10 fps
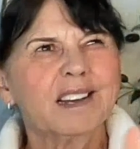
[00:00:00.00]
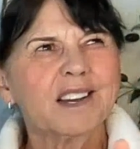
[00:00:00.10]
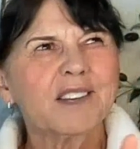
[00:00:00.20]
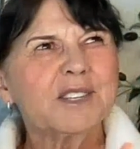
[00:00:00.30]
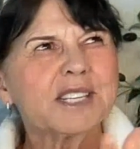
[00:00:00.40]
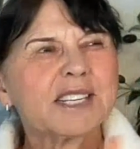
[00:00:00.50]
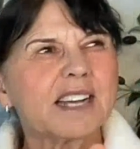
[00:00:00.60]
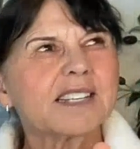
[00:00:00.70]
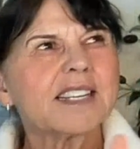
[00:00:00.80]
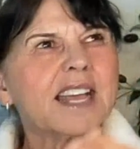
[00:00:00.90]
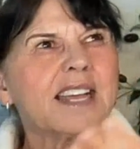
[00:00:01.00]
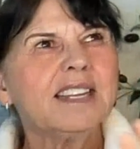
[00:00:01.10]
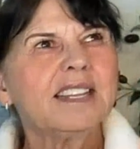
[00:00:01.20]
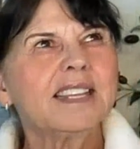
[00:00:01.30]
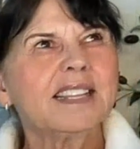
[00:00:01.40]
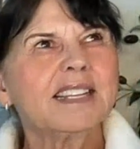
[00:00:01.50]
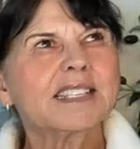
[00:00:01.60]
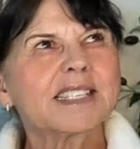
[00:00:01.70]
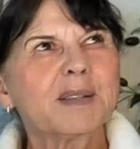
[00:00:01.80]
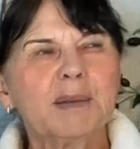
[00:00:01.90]
Are you detecting anything
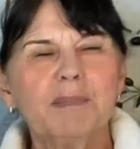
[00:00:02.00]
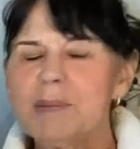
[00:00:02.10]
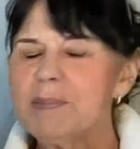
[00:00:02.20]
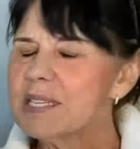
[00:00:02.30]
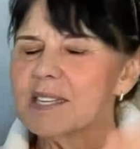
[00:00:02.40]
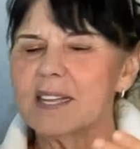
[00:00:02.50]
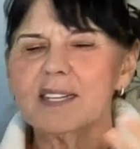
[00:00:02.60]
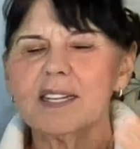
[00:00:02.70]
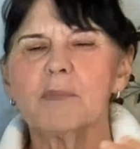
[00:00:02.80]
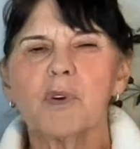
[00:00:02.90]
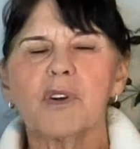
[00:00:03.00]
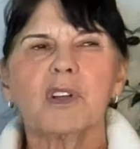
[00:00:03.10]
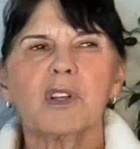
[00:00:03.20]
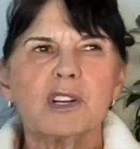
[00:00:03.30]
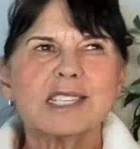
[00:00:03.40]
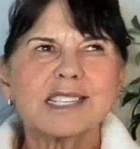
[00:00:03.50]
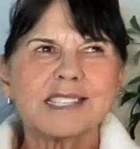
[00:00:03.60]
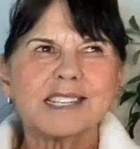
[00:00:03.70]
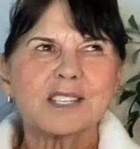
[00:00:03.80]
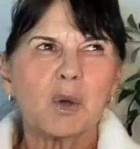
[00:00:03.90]
that's maybe slightly immoral or
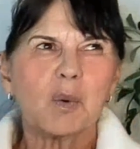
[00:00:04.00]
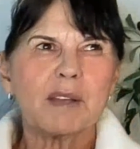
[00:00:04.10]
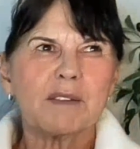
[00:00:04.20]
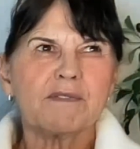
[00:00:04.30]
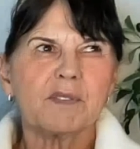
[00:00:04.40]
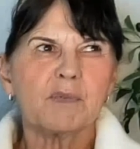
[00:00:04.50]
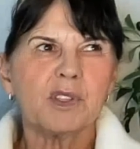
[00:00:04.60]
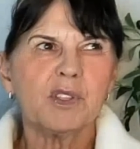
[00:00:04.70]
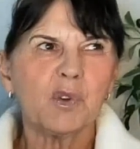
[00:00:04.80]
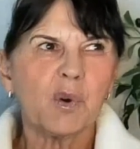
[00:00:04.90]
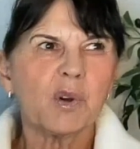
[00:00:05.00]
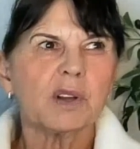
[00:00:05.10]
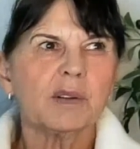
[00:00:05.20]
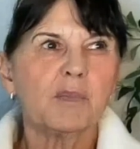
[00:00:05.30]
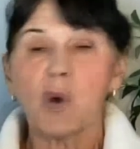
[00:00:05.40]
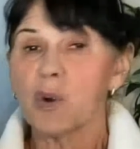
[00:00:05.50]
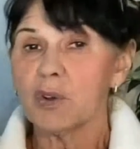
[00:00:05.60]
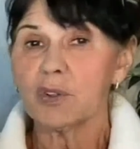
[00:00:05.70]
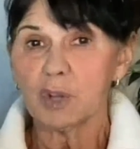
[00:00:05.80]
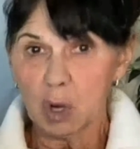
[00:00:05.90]
just doesn't quite fit with your
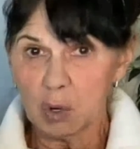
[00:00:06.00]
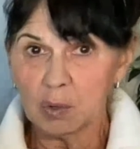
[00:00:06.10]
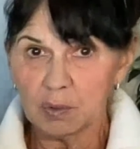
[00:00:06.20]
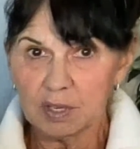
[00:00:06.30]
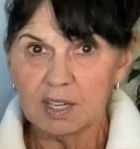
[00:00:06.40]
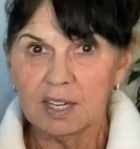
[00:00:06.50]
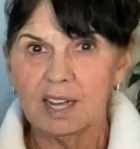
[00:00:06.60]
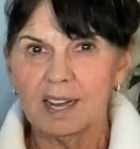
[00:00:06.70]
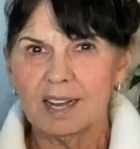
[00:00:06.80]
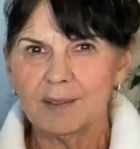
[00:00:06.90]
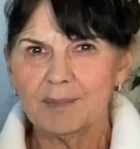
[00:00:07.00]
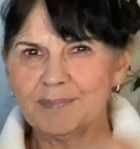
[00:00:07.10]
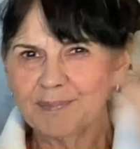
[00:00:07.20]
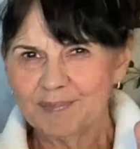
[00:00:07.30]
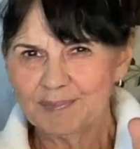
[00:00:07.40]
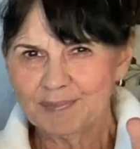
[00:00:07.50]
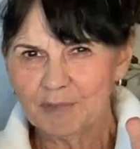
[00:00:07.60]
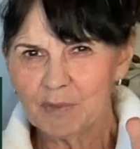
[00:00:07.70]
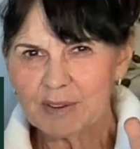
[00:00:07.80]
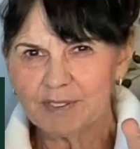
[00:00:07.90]
moral code?
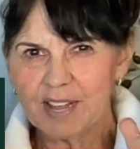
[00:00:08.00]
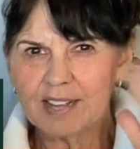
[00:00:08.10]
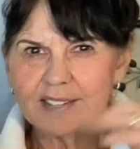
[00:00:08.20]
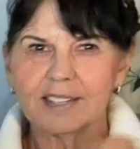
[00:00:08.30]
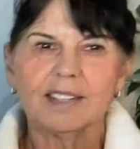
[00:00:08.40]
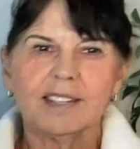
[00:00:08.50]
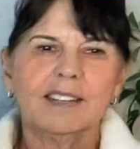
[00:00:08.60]
Red flag.